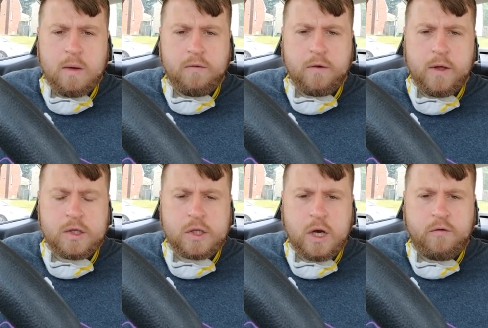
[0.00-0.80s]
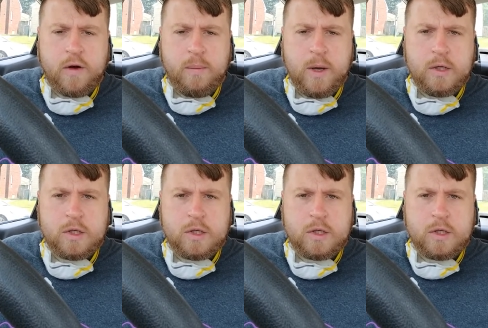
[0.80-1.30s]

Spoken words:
for this stuff, I paid